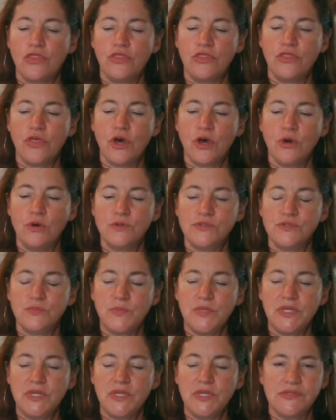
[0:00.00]

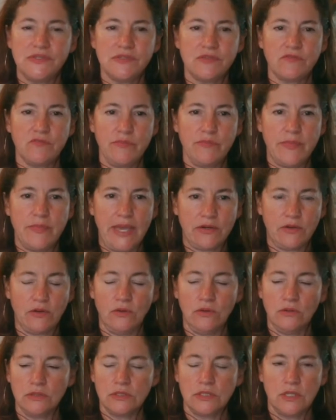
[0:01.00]
those pieces of
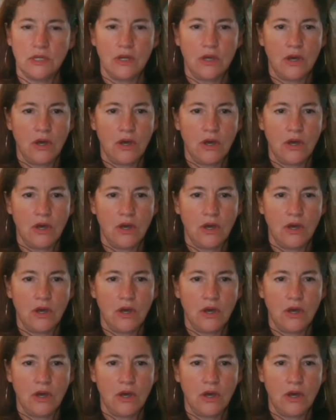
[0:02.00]
metal